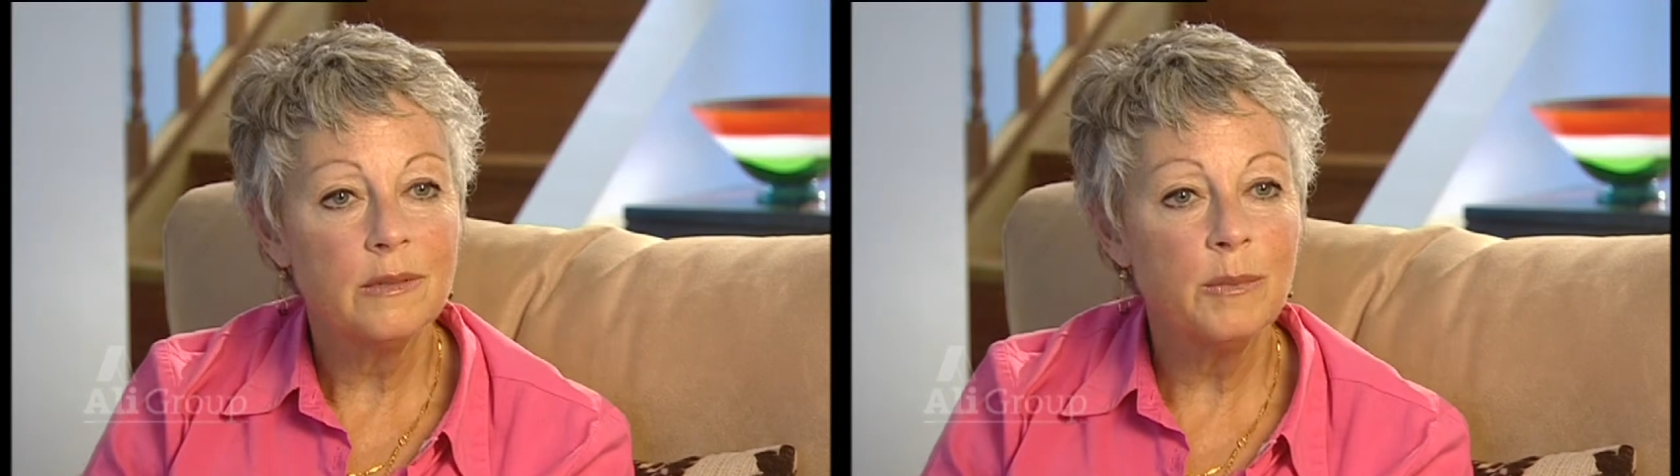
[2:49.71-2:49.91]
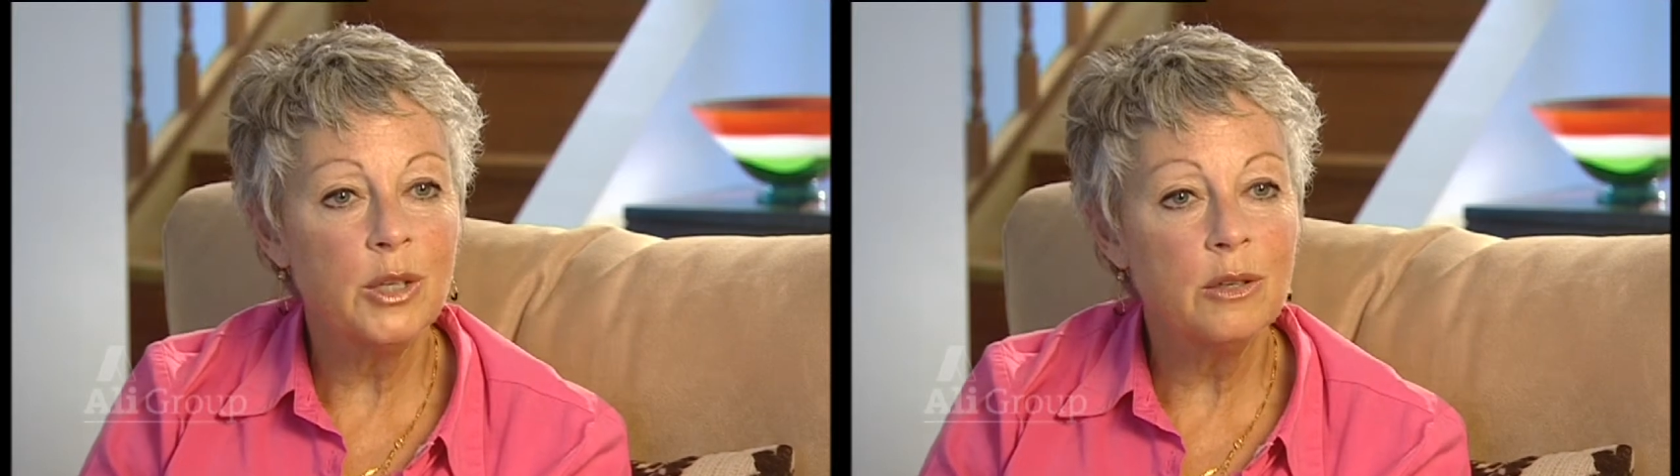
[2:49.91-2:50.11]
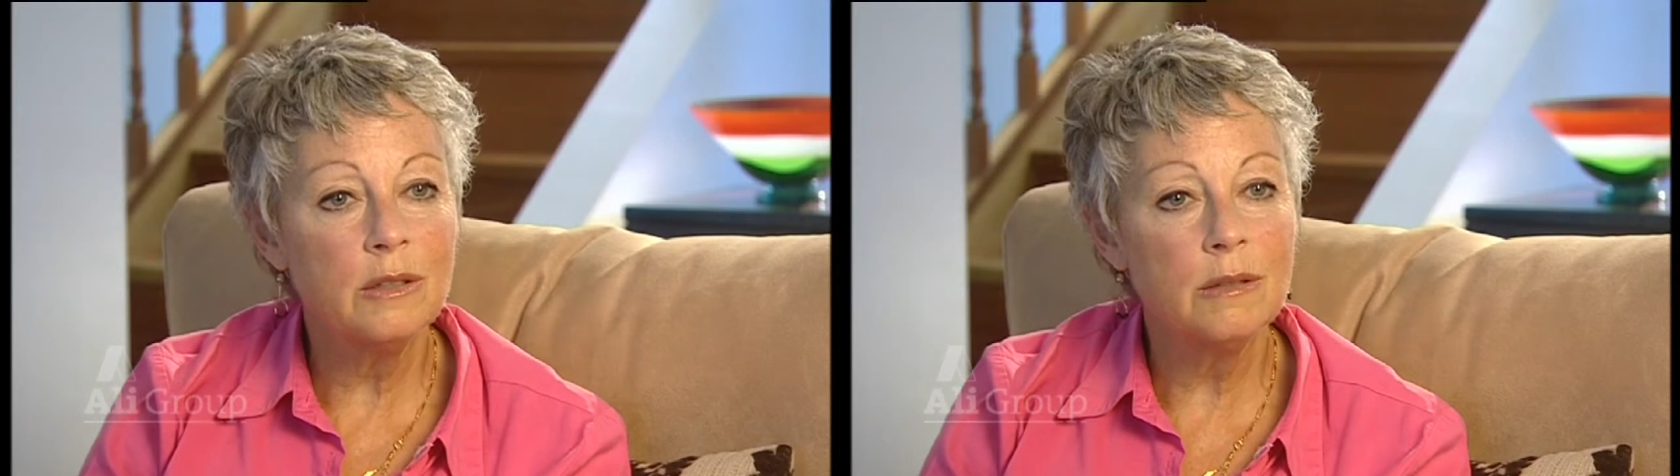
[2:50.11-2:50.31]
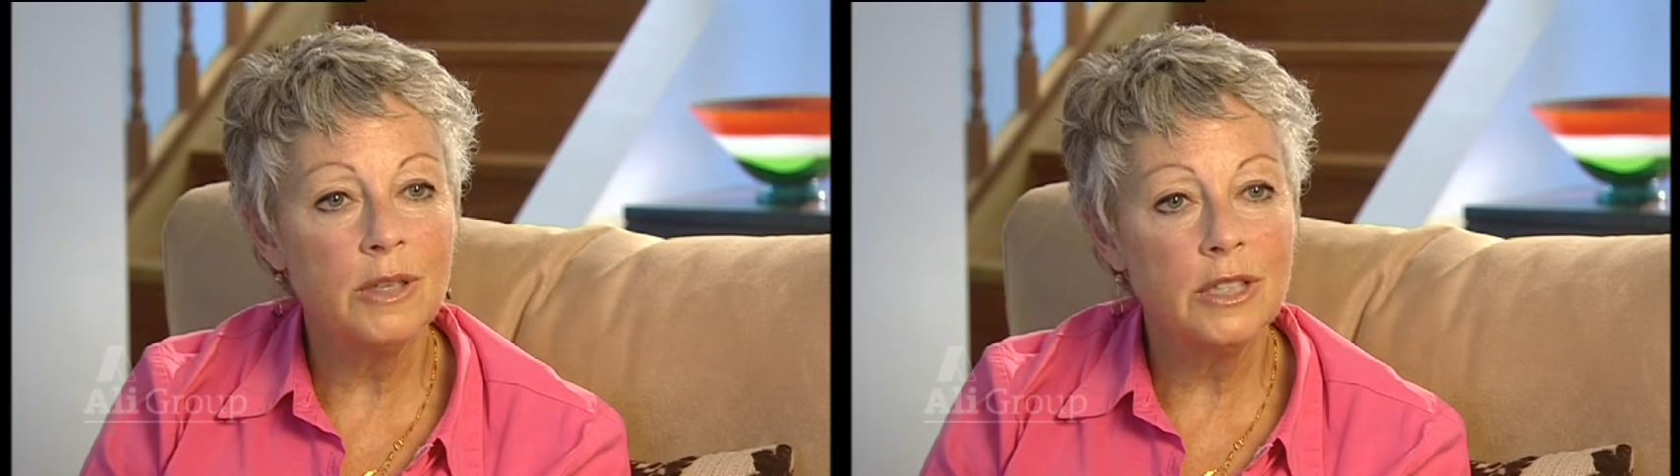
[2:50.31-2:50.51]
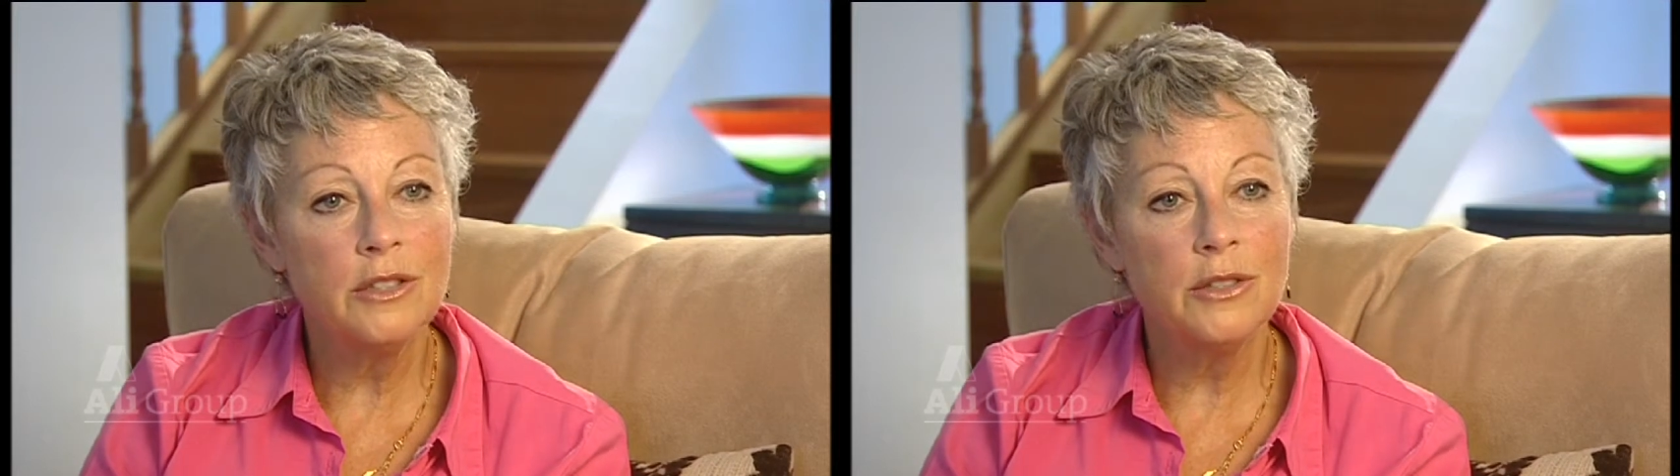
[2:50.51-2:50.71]
because
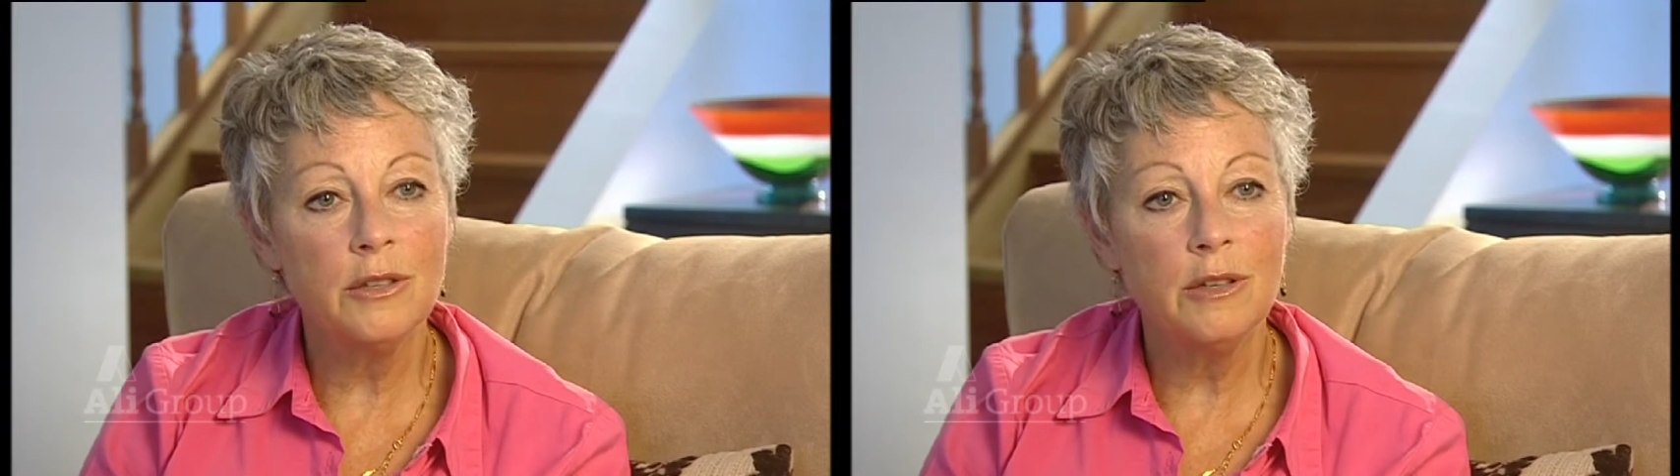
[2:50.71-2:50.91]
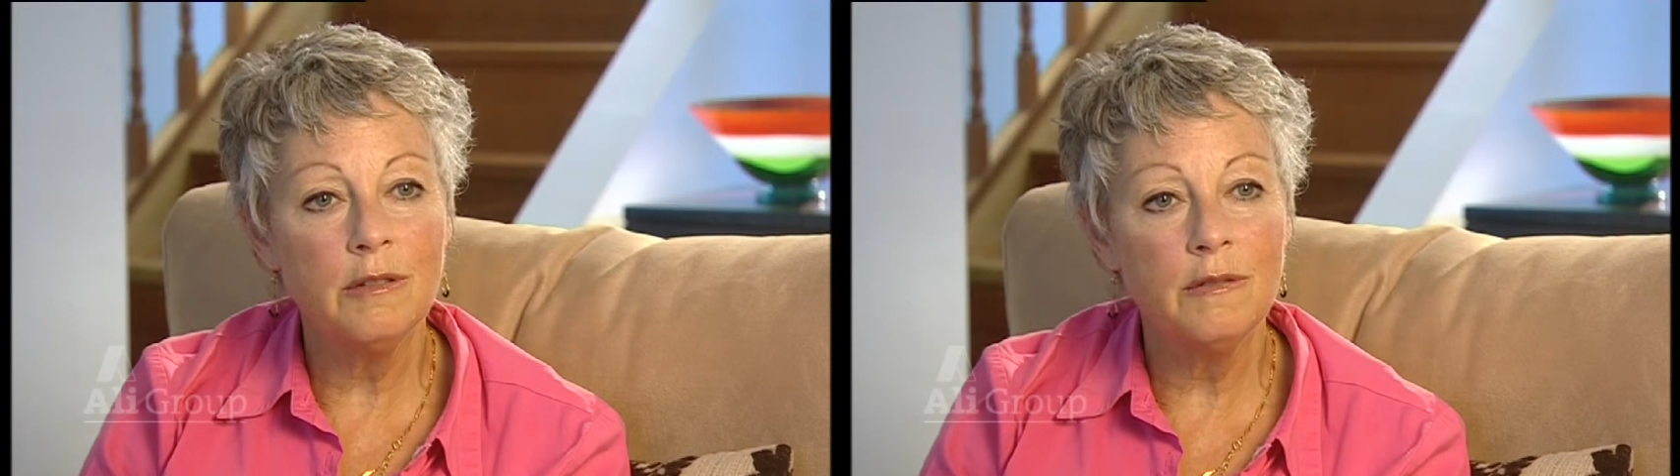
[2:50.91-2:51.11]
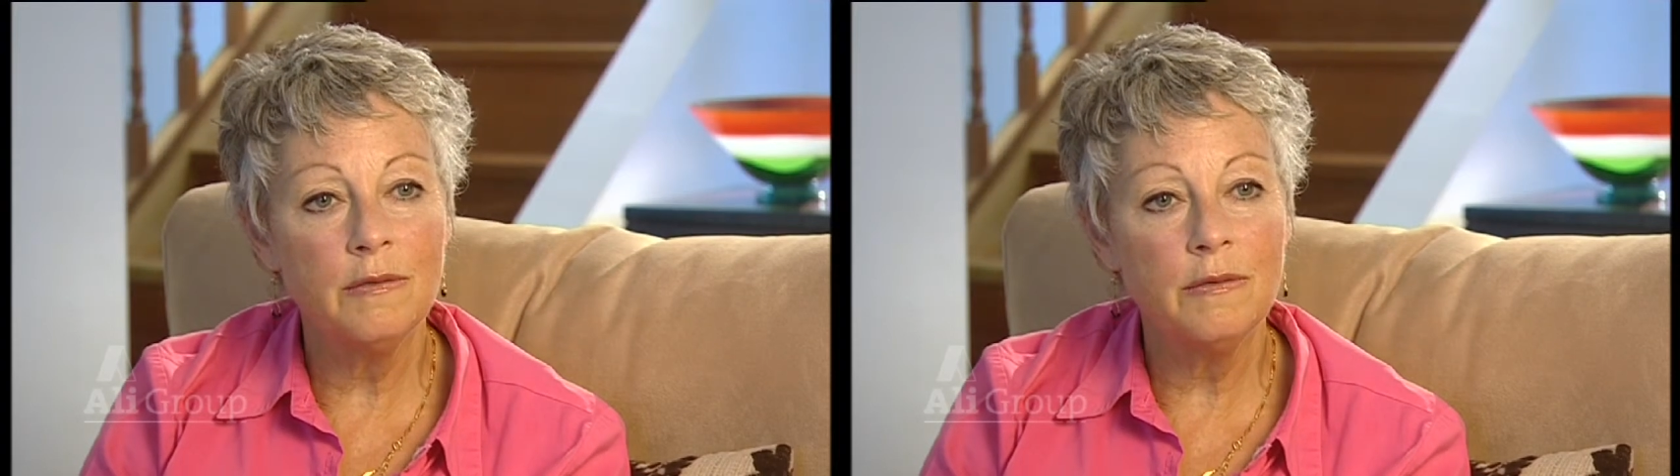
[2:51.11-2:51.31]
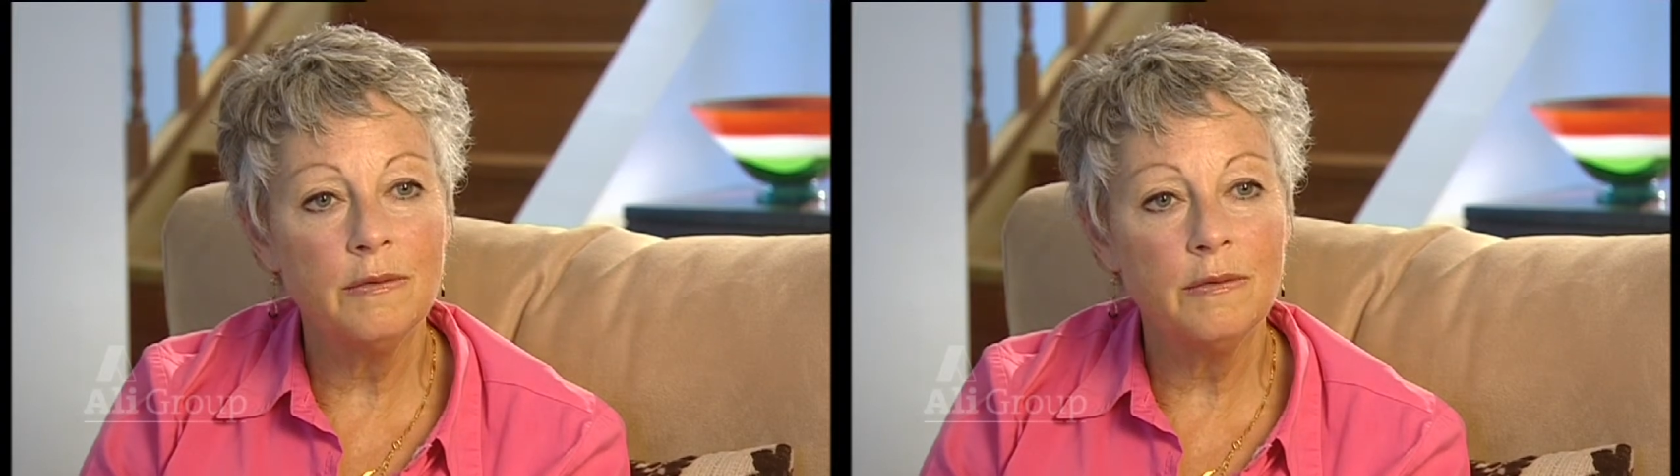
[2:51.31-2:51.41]
once you've